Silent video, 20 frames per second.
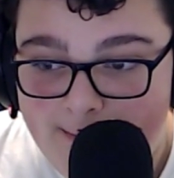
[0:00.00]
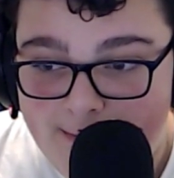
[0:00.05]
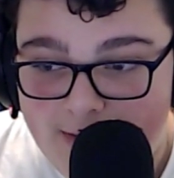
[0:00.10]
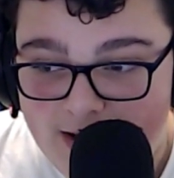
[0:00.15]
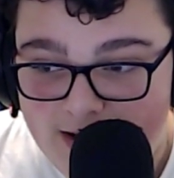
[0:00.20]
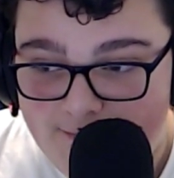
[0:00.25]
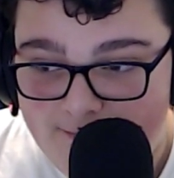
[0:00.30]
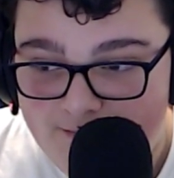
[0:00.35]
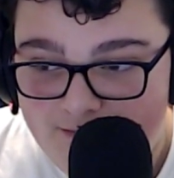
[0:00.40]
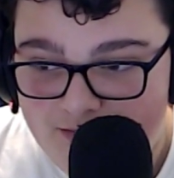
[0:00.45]

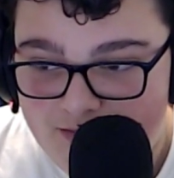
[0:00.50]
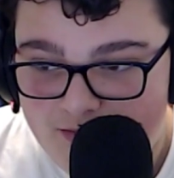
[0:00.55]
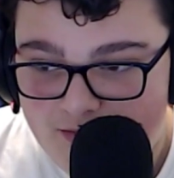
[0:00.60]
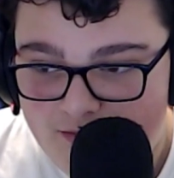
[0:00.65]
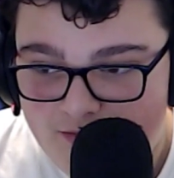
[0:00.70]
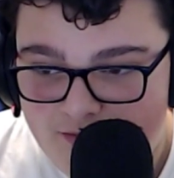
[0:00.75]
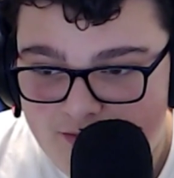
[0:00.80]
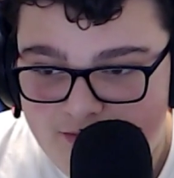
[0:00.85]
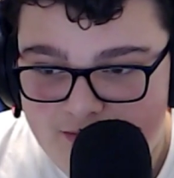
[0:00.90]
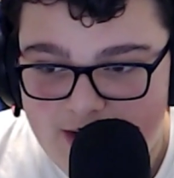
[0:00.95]
but
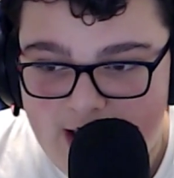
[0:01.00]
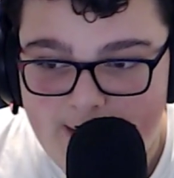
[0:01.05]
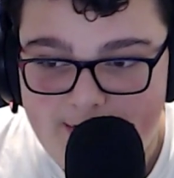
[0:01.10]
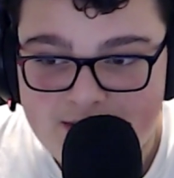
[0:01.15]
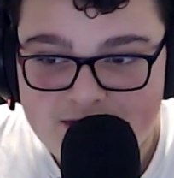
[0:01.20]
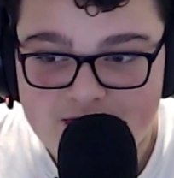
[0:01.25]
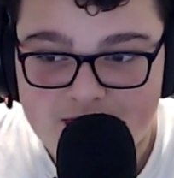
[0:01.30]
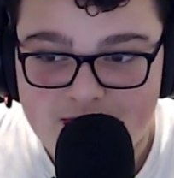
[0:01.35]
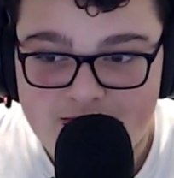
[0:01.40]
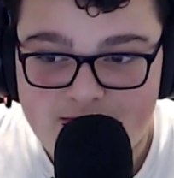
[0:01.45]

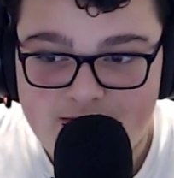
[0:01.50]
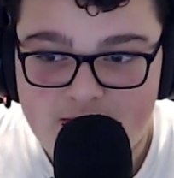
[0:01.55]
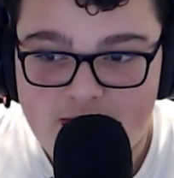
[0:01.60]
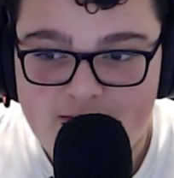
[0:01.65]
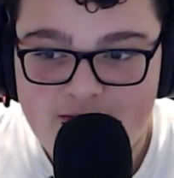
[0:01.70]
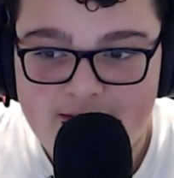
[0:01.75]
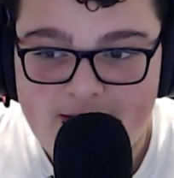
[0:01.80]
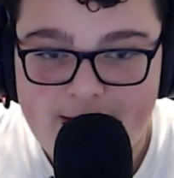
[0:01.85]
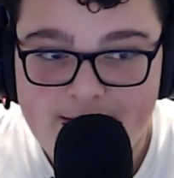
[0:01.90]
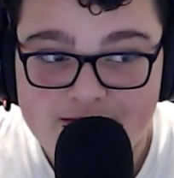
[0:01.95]
episode one
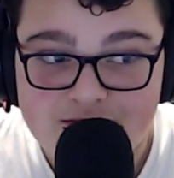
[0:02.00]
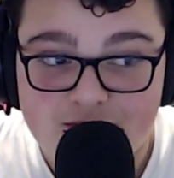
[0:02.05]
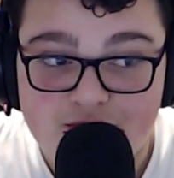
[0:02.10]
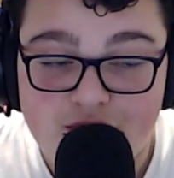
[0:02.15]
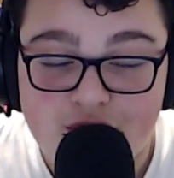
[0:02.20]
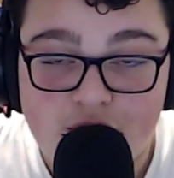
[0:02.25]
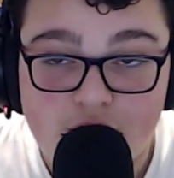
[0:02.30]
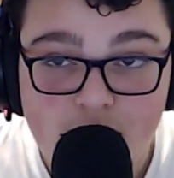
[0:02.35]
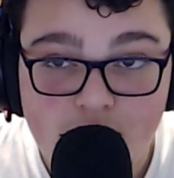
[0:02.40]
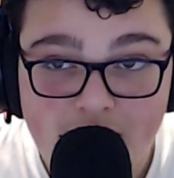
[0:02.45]
from episode
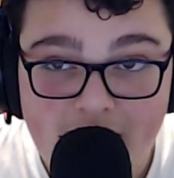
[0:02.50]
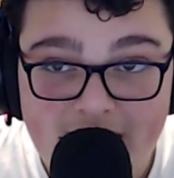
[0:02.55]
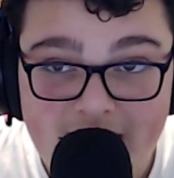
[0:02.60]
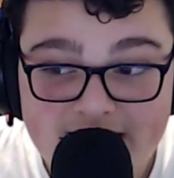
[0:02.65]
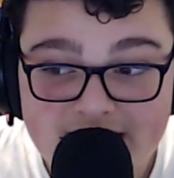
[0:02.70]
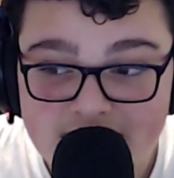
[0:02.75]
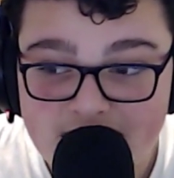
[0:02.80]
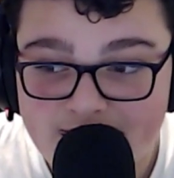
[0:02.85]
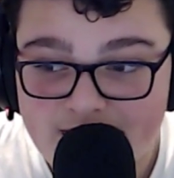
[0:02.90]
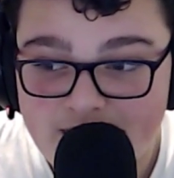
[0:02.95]
two
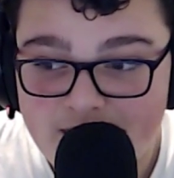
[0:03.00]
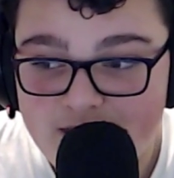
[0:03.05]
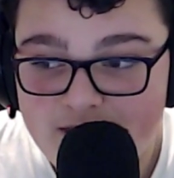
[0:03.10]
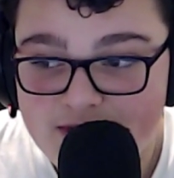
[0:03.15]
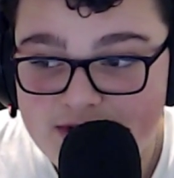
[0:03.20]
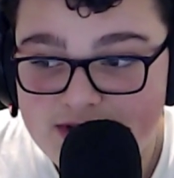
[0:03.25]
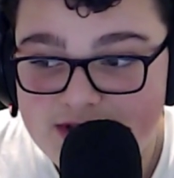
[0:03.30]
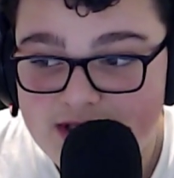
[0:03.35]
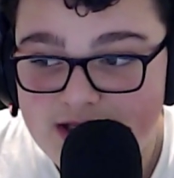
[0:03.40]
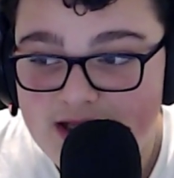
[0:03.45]
has a lot of
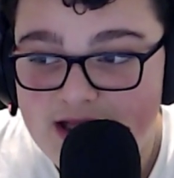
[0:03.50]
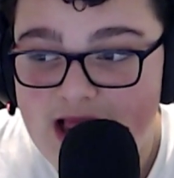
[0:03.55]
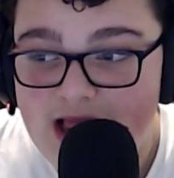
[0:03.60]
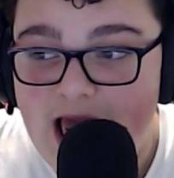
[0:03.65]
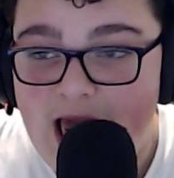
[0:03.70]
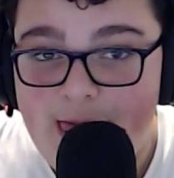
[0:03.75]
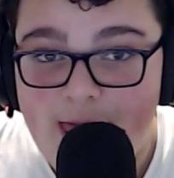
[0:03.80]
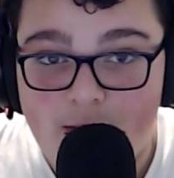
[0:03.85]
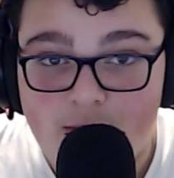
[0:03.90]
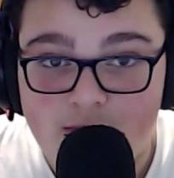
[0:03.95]
views,
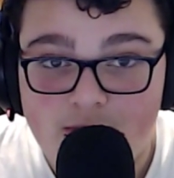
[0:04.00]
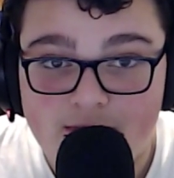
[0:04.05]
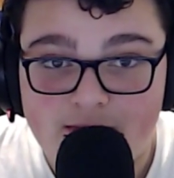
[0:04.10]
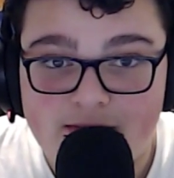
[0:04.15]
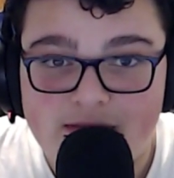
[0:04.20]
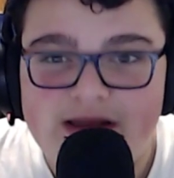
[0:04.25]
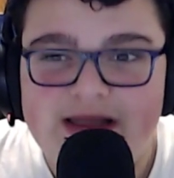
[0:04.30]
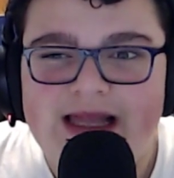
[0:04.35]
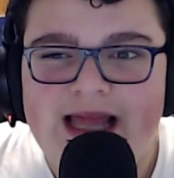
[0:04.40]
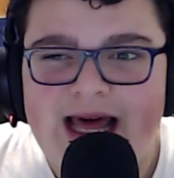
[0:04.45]
and the
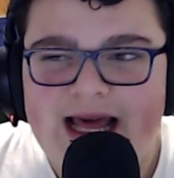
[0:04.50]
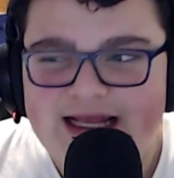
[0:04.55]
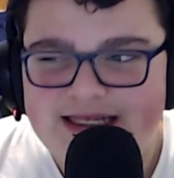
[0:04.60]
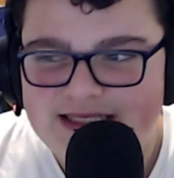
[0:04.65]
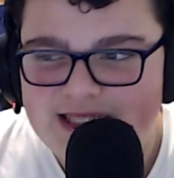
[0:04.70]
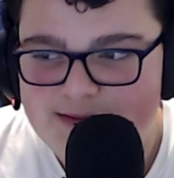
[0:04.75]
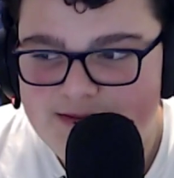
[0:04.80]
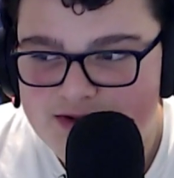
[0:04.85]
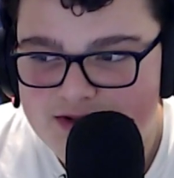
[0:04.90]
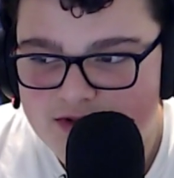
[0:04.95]
the
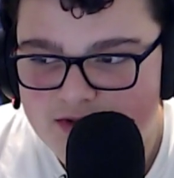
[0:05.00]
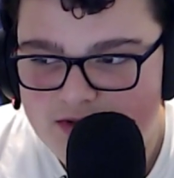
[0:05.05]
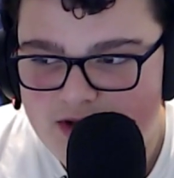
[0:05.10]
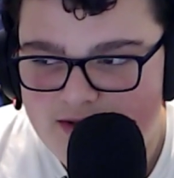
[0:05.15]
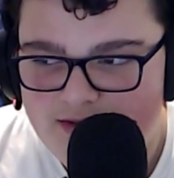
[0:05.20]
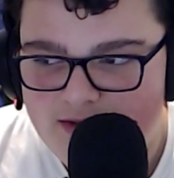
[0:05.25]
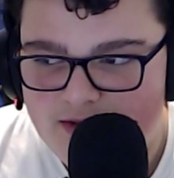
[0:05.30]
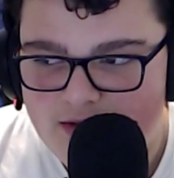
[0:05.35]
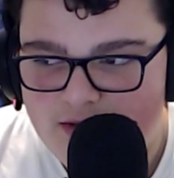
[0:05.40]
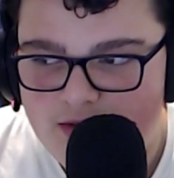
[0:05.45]
last episode
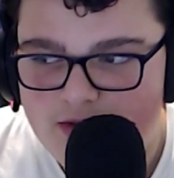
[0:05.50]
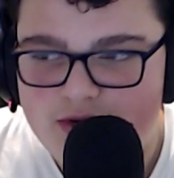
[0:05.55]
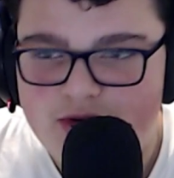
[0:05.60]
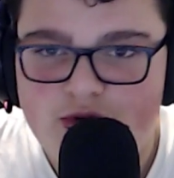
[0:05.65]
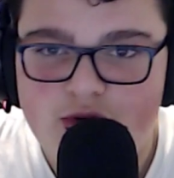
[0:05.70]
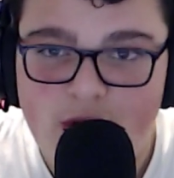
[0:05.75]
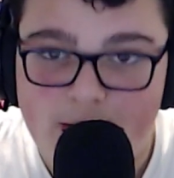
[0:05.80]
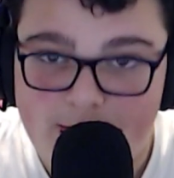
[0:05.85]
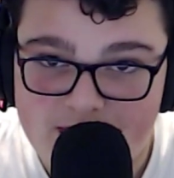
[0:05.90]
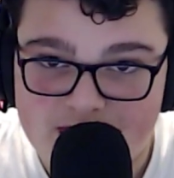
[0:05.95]
I think or
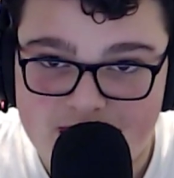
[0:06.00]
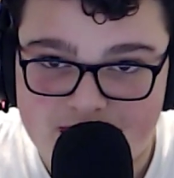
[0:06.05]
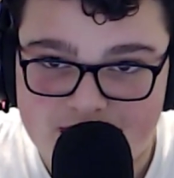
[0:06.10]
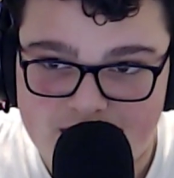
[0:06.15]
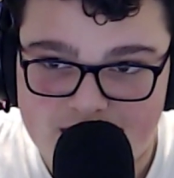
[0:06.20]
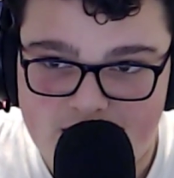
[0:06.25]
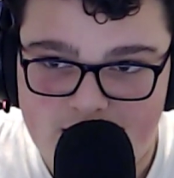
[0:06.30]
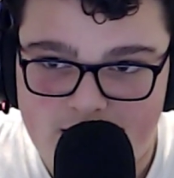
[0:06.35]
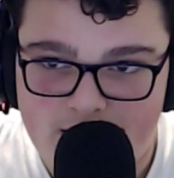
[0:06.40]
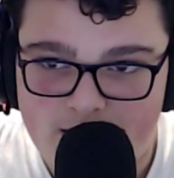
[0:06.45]
two episodes
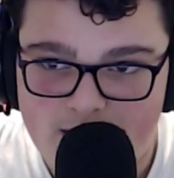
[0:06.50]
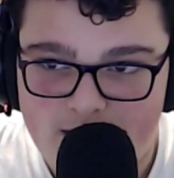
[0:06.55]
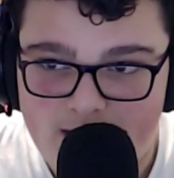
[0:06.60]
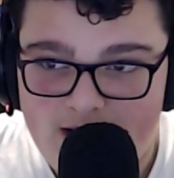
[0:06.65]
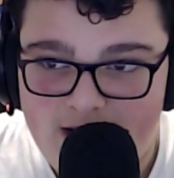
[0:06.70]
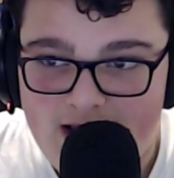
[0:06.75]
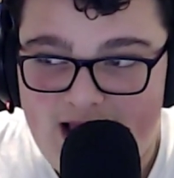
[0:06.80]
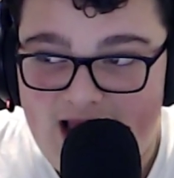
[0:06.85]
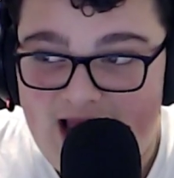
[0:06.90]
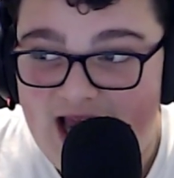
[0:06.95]
ago
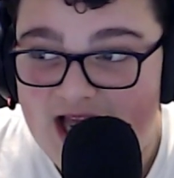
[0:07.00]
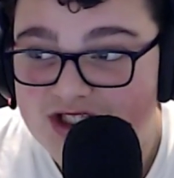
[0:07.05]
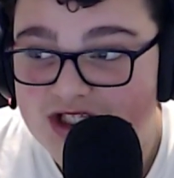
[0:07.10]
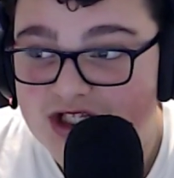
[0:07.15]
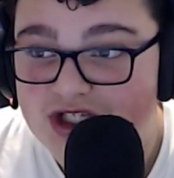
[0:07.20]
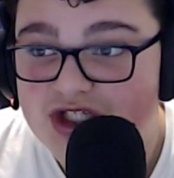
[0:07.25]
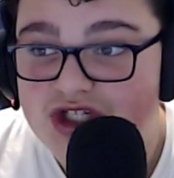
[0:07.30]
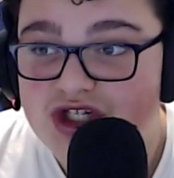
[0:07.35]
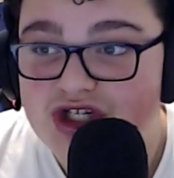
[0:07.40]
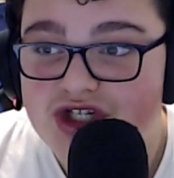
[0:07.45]
has
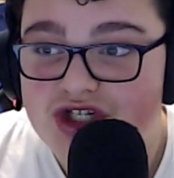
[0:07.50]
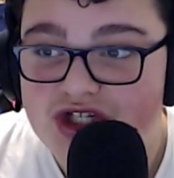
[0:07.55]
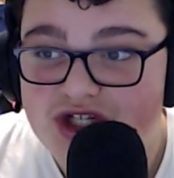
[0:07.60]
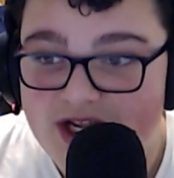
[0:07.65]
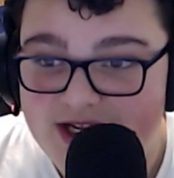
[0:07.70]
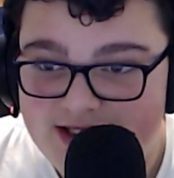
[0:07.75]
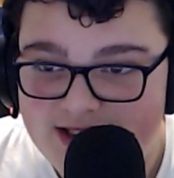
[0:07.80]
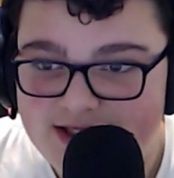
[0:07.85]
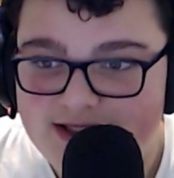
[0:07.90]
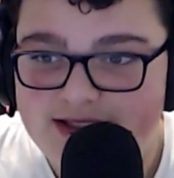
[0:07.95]
a
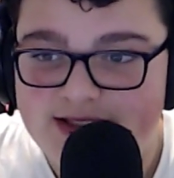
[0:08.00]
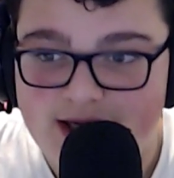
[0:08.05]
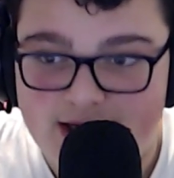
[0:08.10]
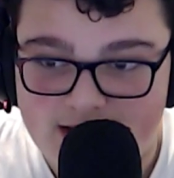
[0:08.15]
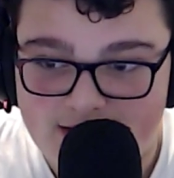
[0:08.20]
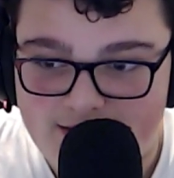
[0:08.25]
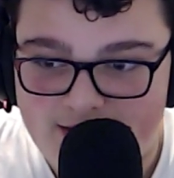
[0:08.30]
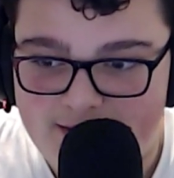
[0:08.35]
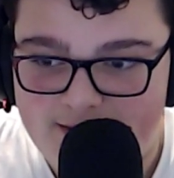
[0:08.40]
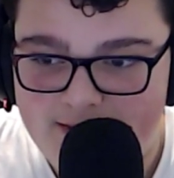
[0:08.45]
shit
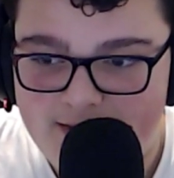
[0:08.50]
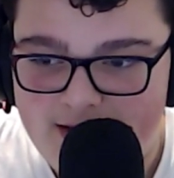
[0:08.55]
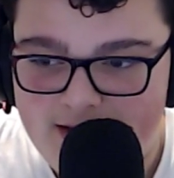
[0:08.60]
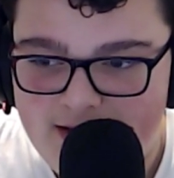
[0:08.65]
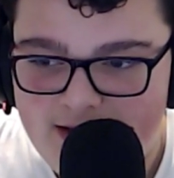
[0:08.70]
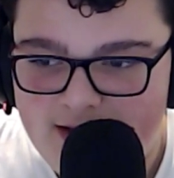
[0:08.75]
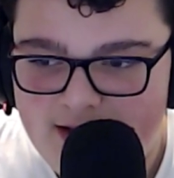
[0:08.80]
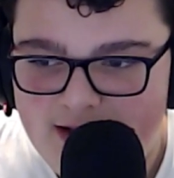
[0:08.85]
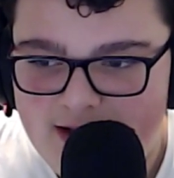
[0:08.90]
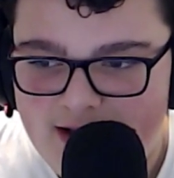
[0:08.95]
ton of them.
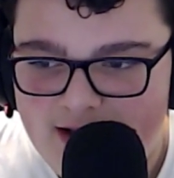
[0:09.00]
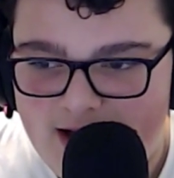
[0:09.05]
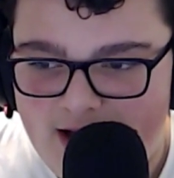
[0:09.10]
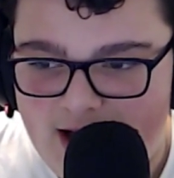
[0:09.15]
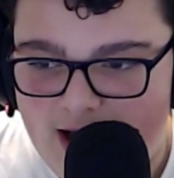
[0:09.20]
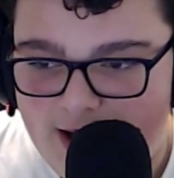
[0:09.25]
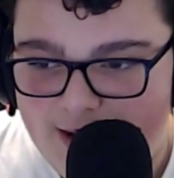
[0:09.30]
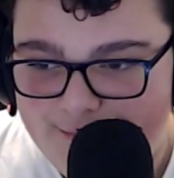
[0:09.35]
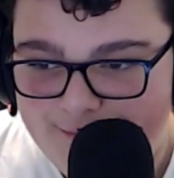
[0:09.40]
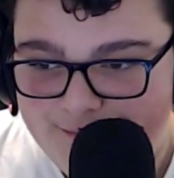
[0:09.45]

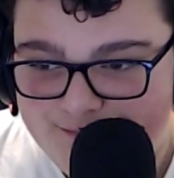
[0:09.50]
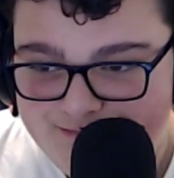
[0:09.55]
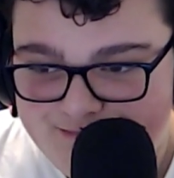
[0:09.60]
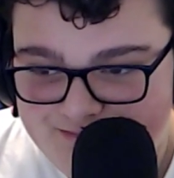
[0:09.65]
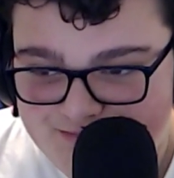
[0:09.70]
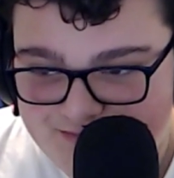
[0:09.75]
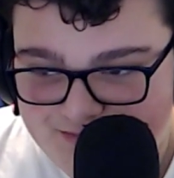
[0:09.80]
Um,